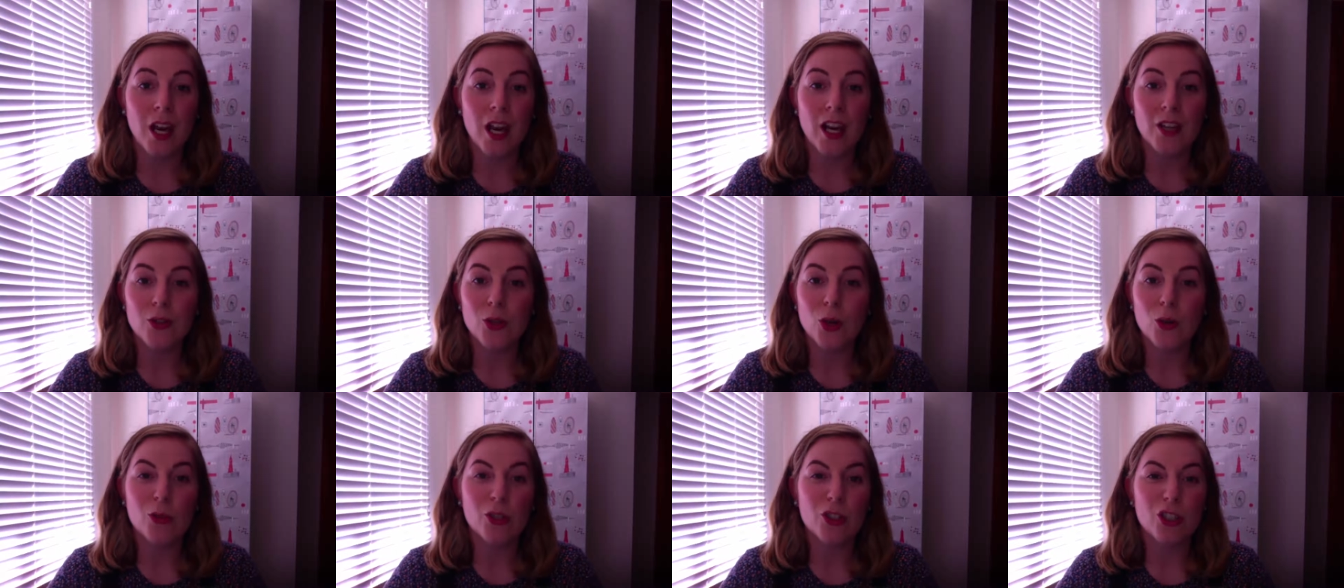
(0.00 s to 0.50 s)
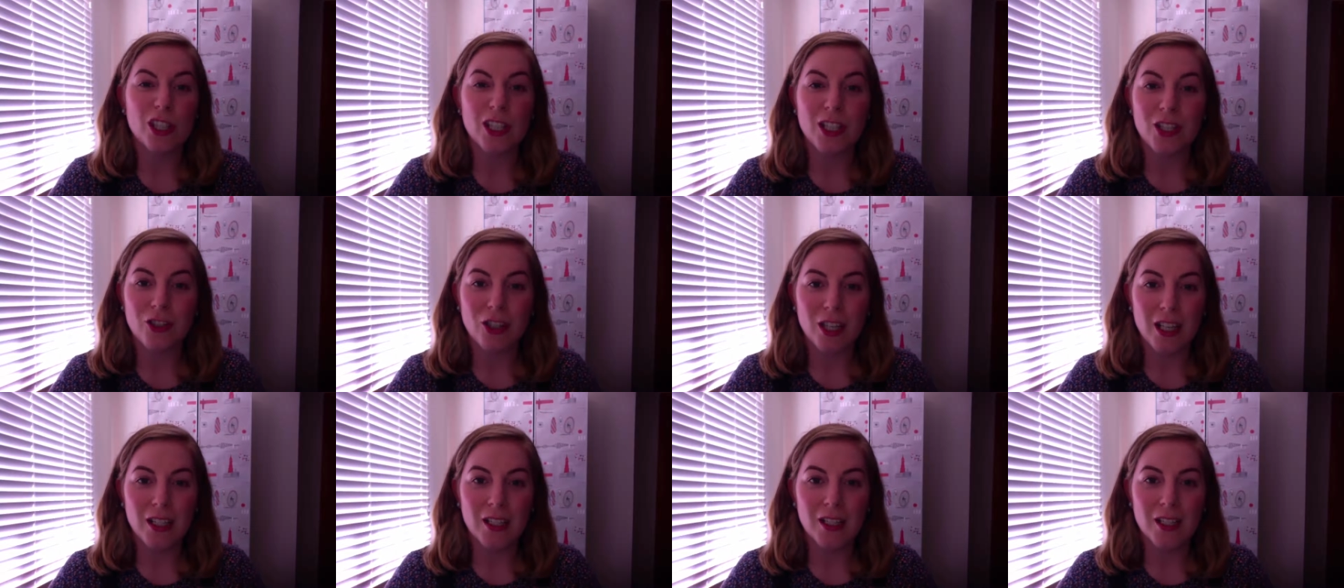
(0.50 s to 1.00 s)
It's always really
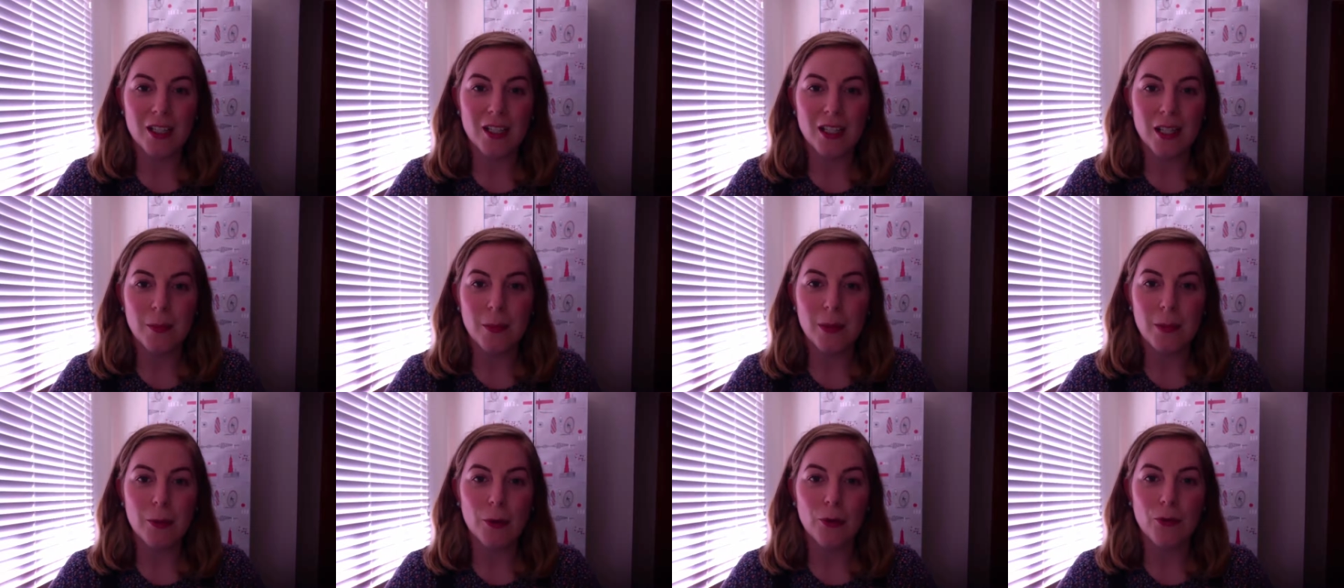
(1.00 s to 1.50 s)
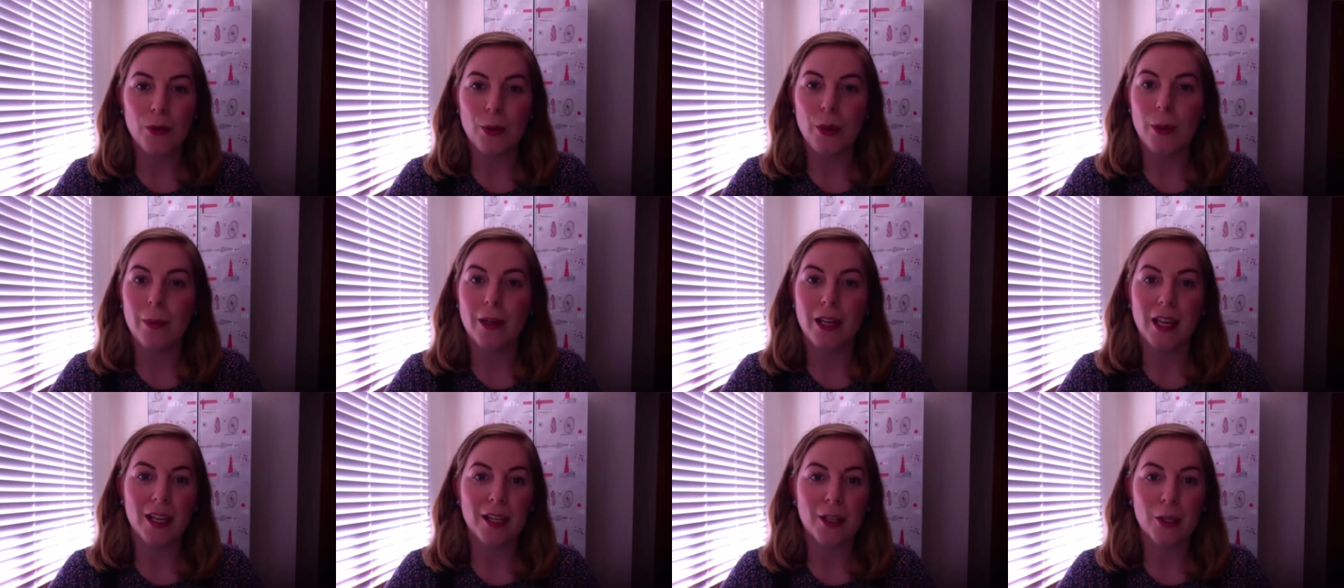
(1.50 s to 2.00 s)
great to see people from the
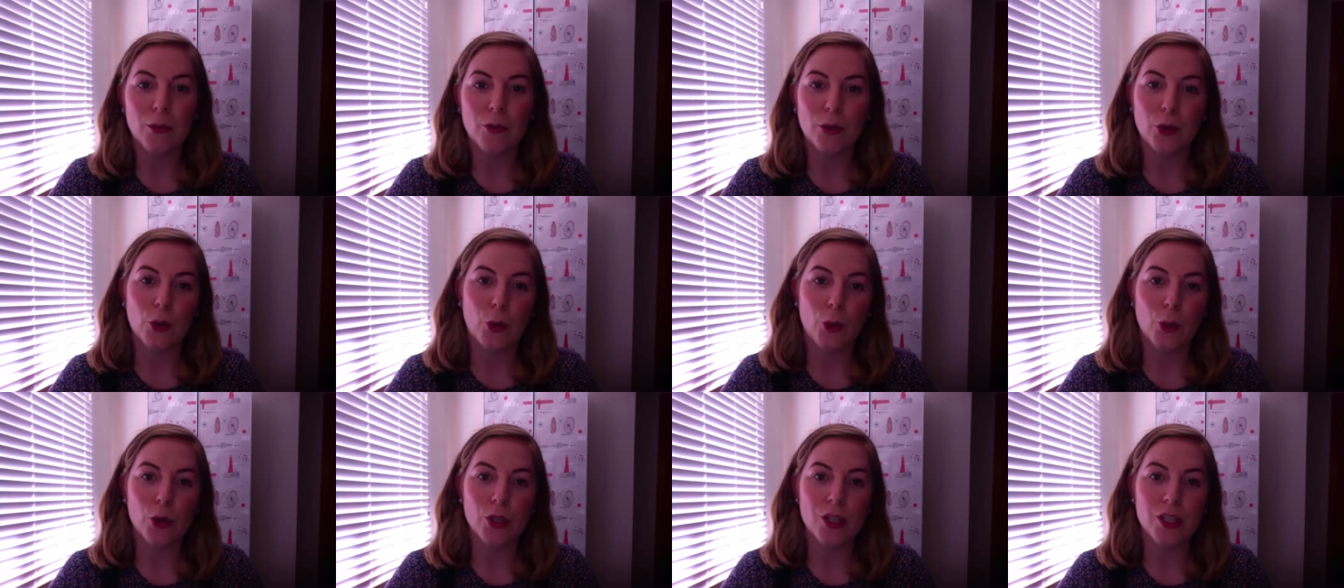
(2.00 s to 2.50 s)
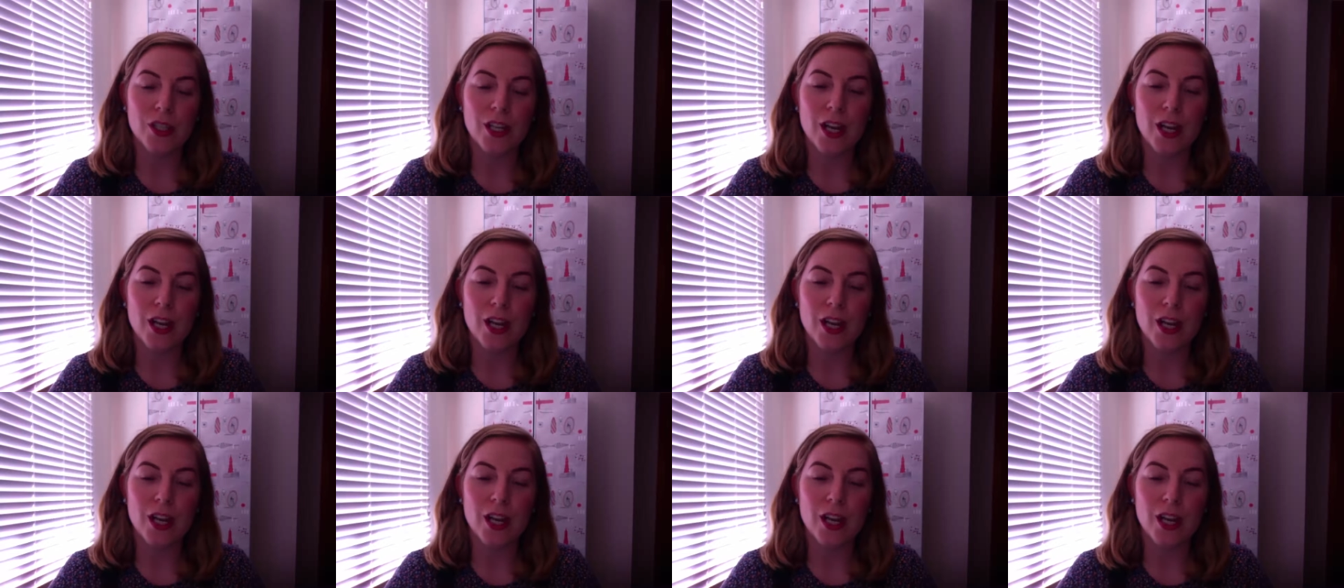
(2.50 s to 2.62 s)
beginning of the course